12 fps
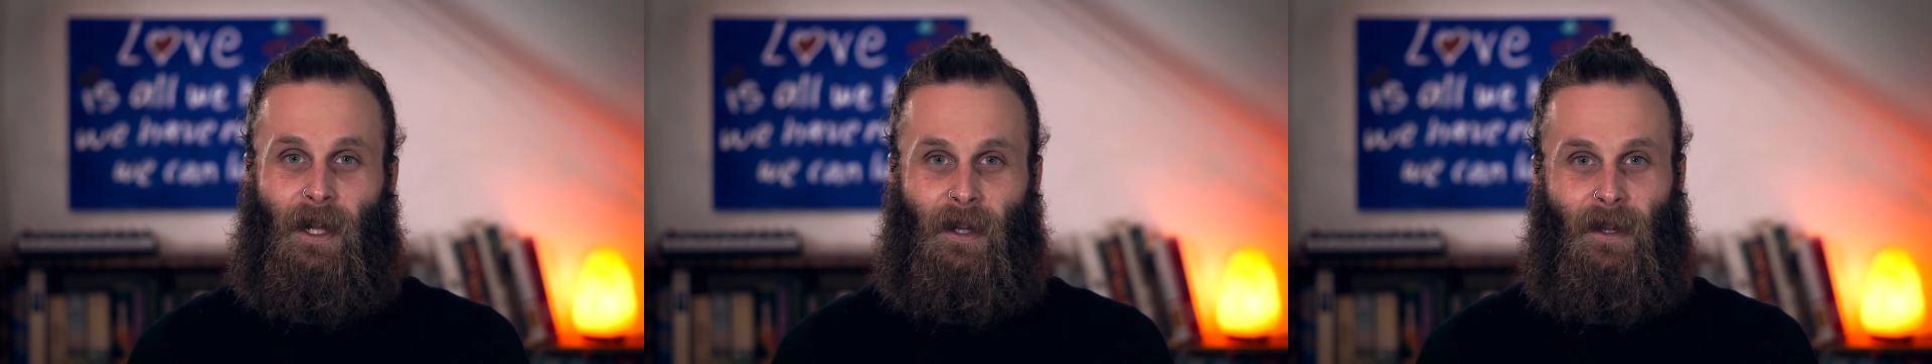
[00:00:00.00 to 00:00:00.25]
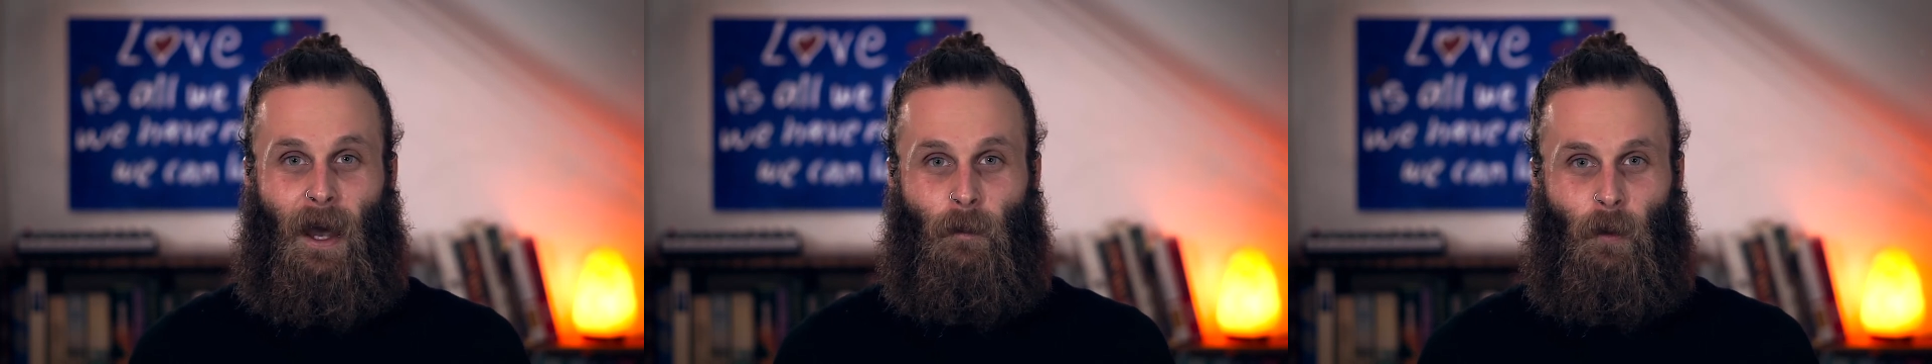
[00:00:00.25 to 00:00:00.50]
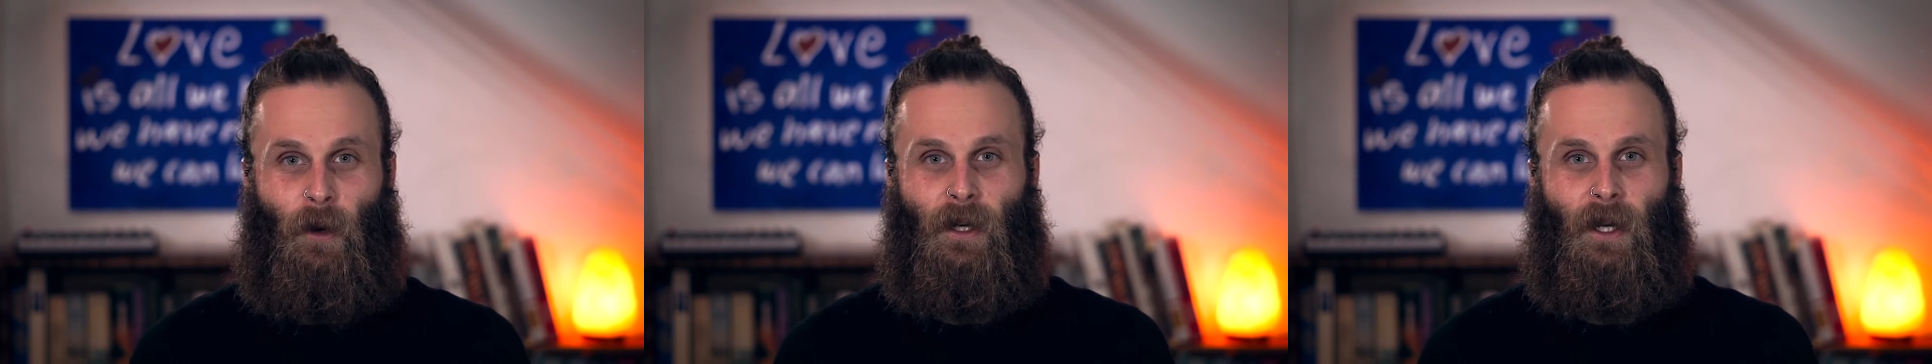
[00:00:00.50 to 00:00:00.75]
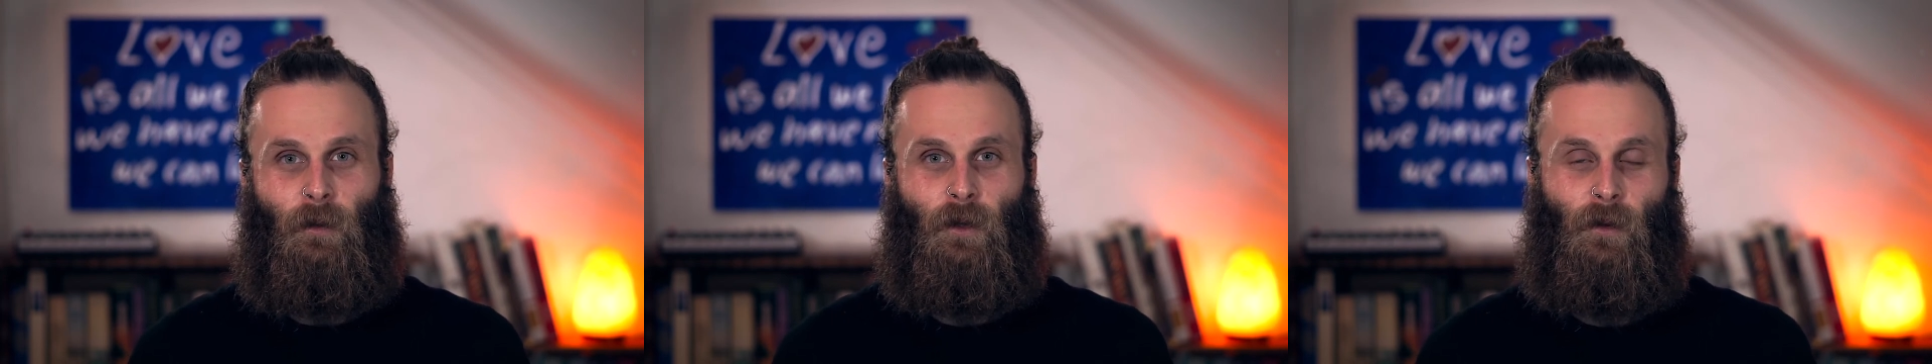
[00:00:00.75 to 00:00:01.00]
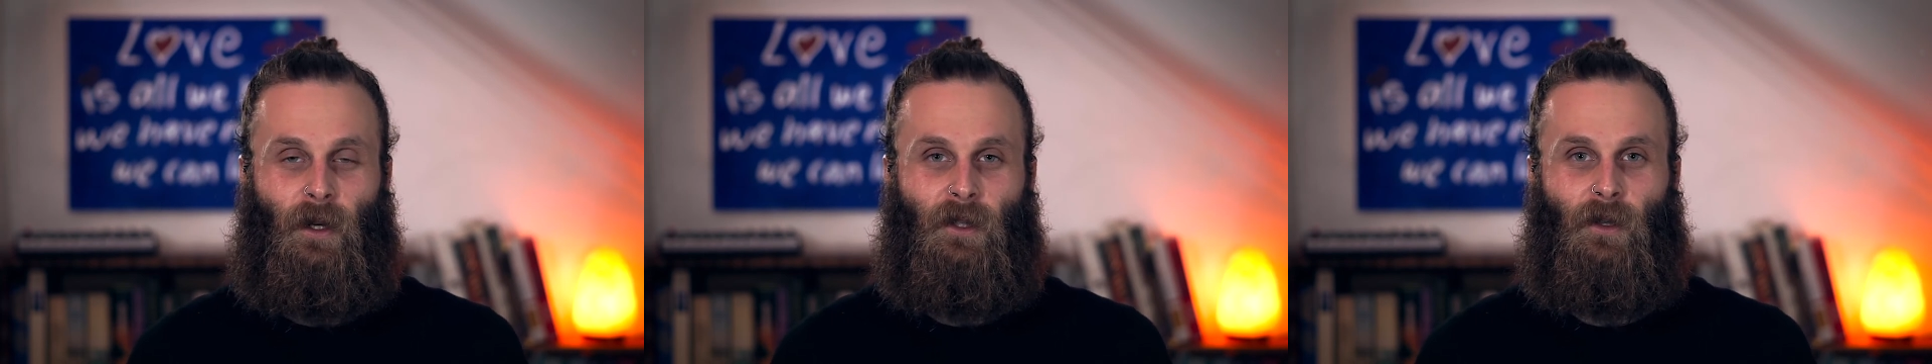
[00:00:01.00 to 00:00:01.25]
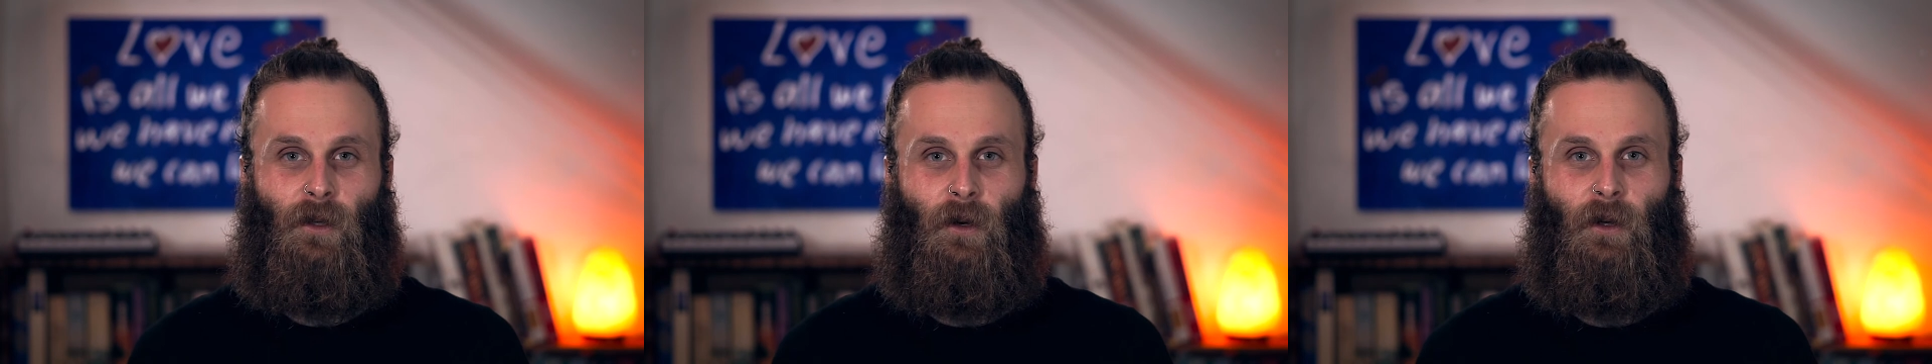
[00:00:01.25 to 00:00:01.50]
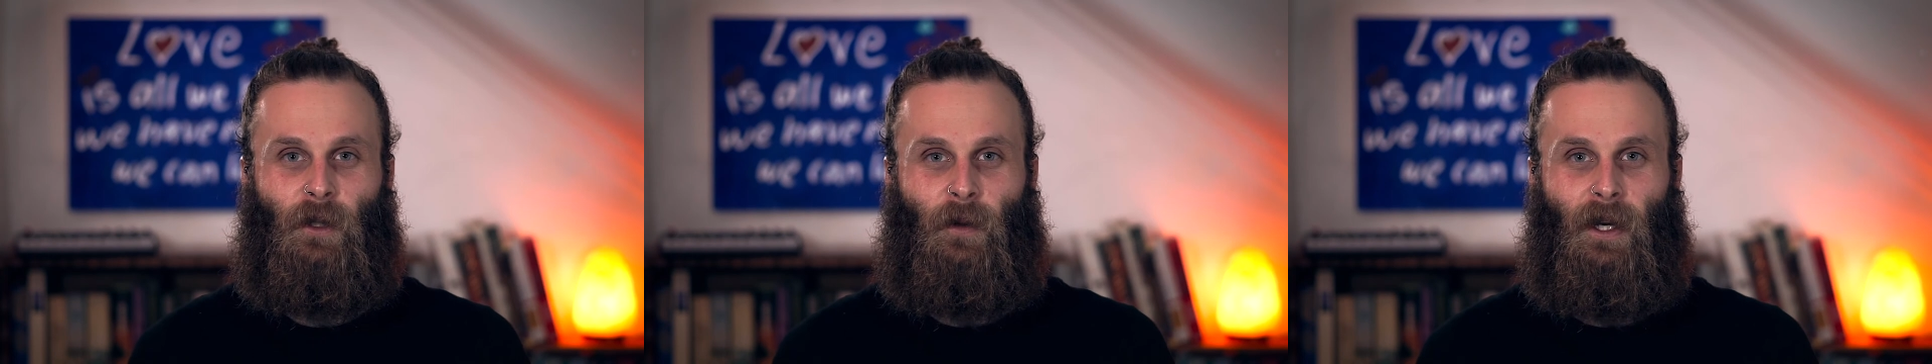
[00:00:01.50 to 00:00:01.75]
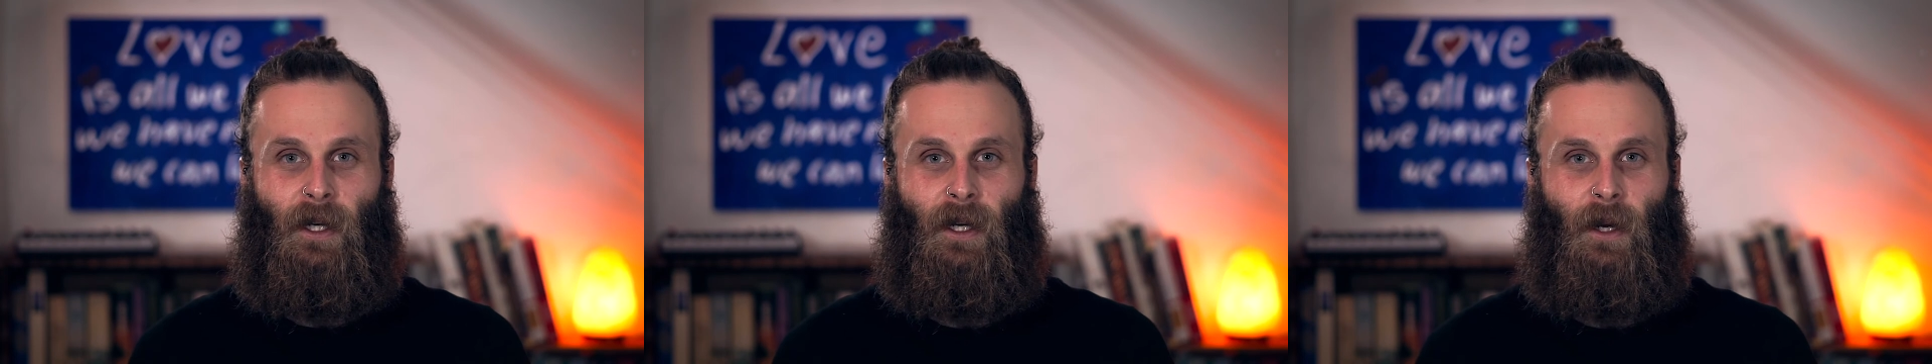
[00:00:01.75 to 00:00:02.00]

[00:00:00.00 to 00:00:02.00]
And at that point, I was ready to throw it away.